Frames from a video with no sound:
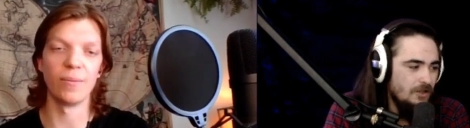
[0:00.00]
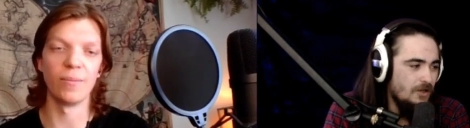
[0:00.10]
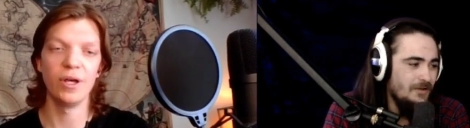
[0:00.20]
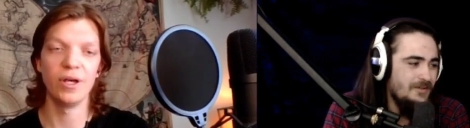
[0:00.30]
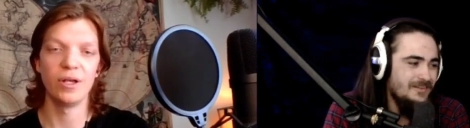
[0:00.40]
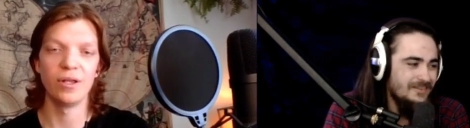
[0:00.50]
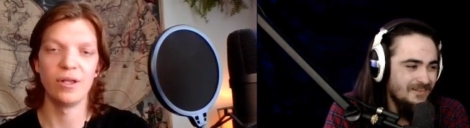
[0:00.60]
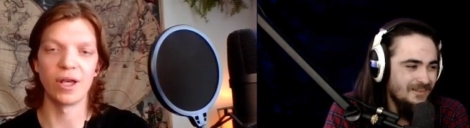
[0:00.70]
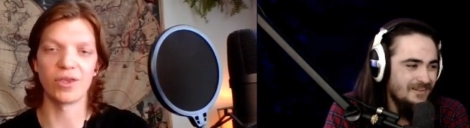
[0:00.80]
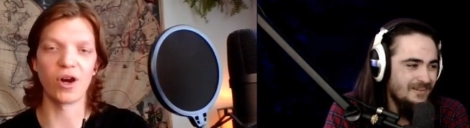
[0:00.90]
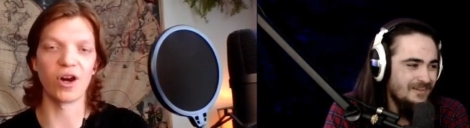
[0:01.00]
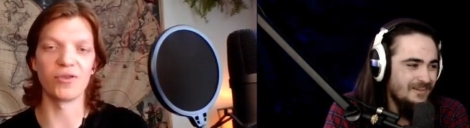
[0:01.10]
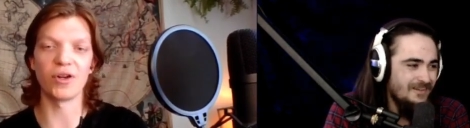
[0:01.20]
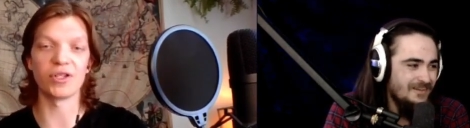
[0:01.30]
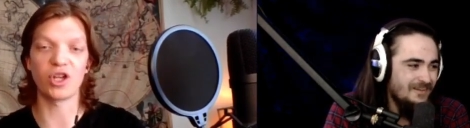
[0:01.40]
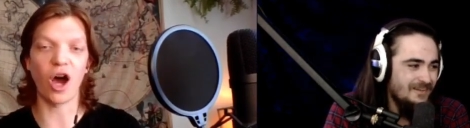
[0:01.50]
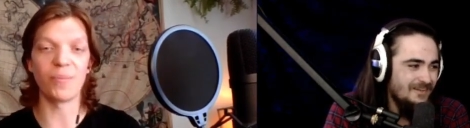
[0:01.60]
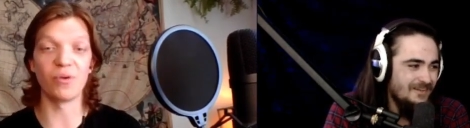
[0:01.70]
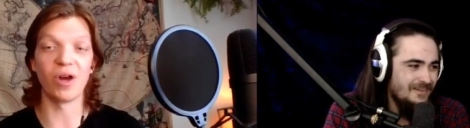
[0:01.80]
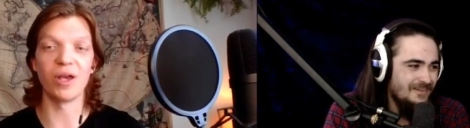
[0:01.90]
Speaker 1: No. Um, like there, there is
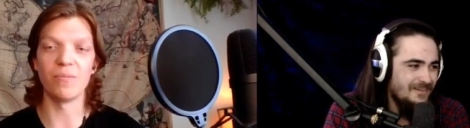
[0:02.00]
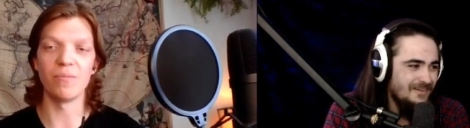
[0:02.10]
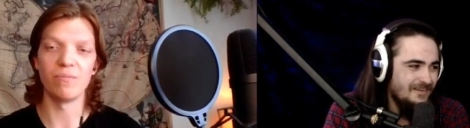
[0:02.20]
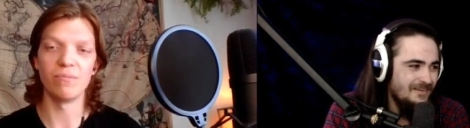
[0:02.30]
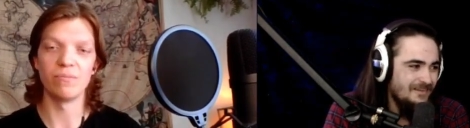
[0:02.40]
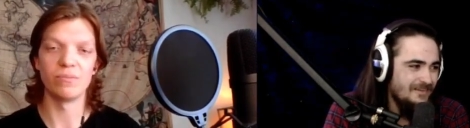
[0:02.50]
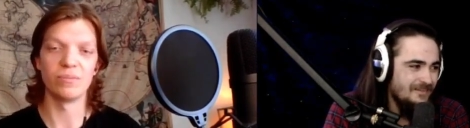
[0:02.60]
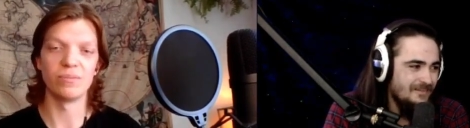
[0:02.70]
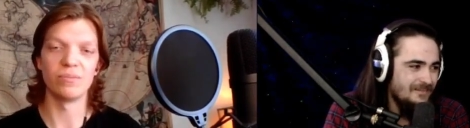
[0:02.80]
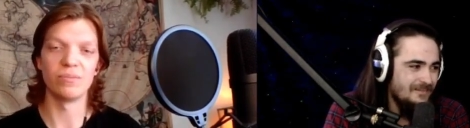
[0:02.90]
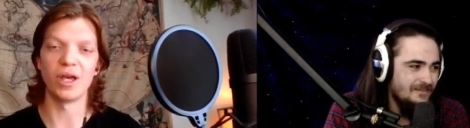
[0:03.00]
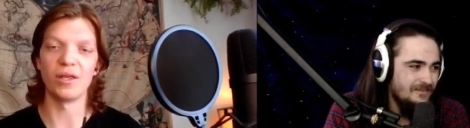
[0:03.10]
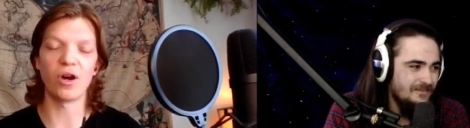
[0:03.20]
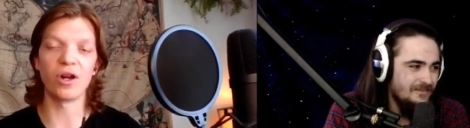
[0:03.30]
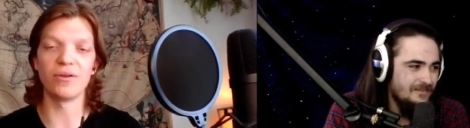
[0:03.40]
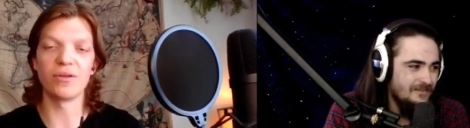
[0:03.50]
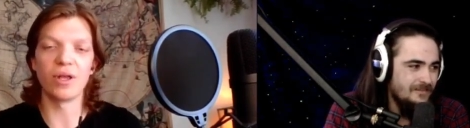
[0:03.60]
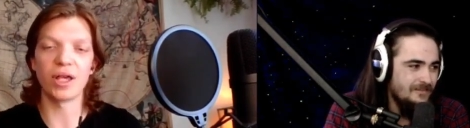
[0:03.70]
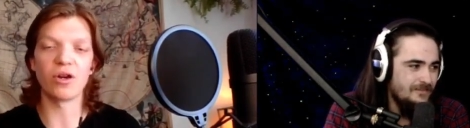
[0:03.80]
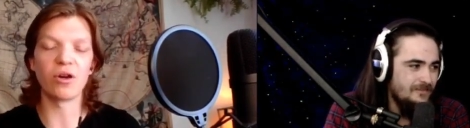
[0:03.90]
copyright. There are
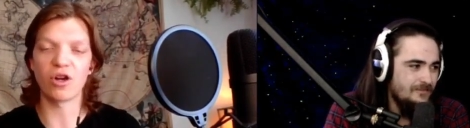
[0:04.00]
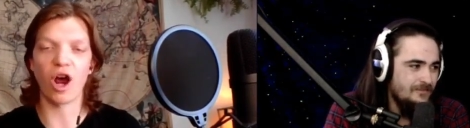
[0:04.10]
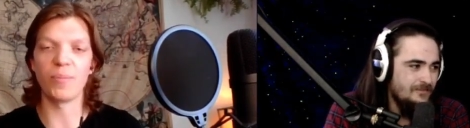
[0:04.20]
like there are